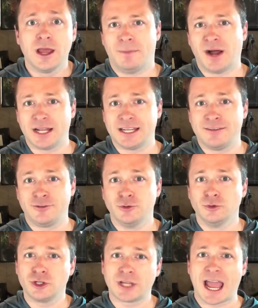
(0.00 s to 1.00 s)
But if you
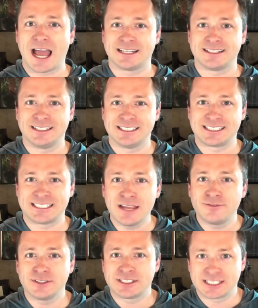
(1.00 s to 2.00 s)
look at the
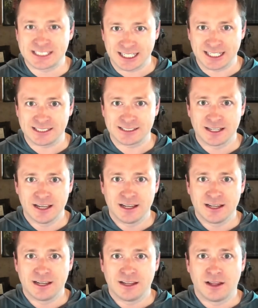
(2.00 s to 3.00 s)
safest cities
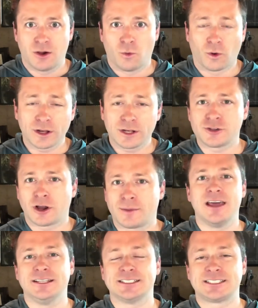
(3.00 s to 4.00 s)
we're going to talk
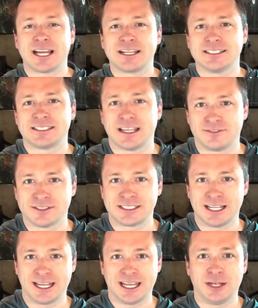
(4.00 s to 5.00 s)
about the second safest
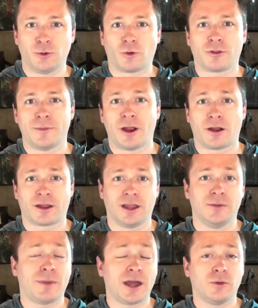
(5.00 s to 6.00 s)
city in North America.
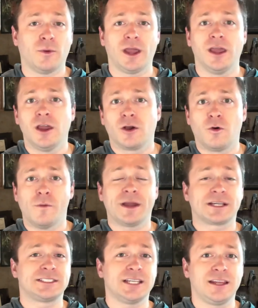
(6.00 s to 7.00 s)
And by the way,
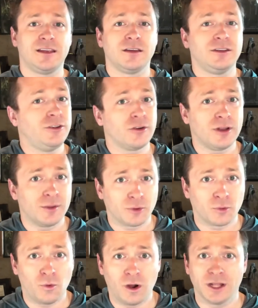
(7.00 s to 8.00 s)
Quebec City, you're number
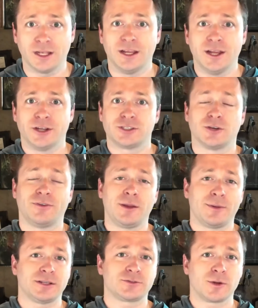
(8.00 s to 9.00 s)
one. So if
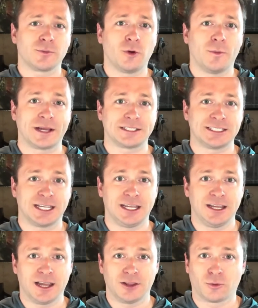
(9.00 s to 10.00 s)
anybody's from Quebec
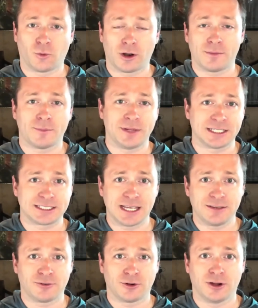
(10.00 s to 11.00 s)
City and they're worried about being
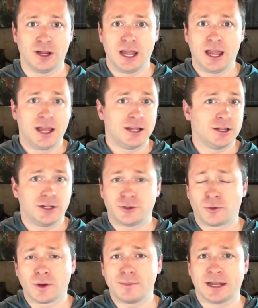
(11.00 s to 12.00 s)
safer,
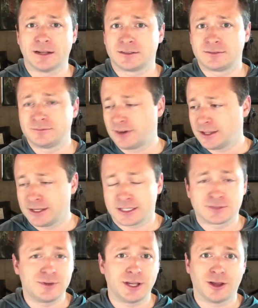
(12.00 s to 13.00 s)
don't worry about it. Find the
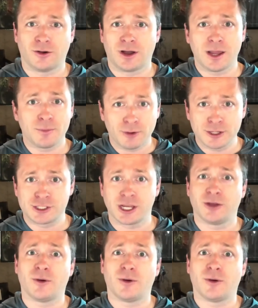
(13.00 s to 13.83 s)
next video. I appreciate you.